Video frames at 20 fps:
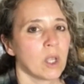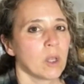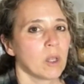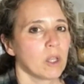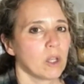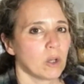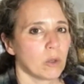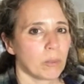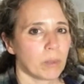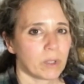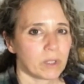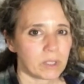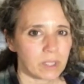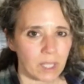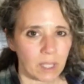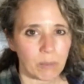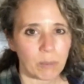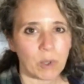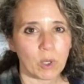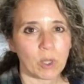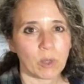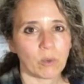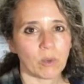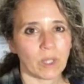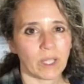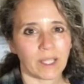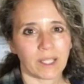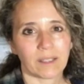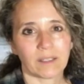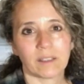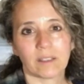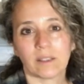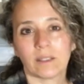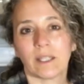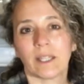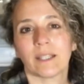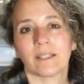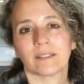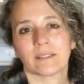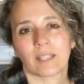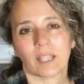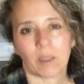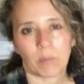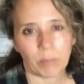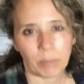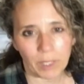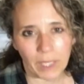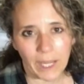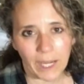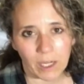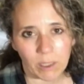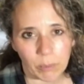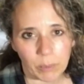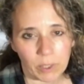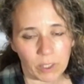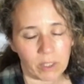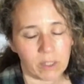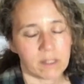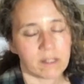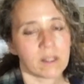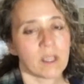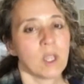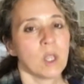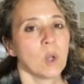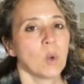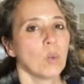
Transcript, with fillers: you know, but to that point where like, like say blackberries.